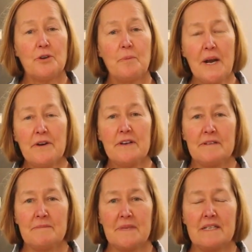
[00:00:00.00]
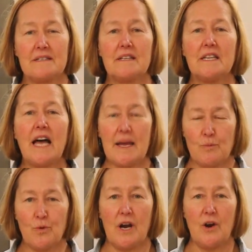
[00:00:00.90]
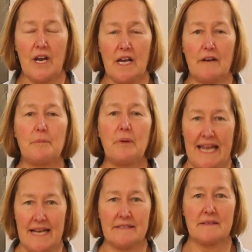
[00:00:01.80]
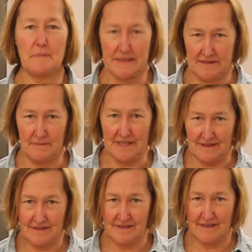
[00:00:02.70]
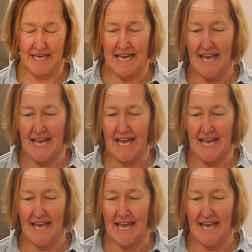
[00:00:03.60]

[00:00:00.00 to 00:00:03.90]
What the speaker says: herbarium is a library of plant specimens,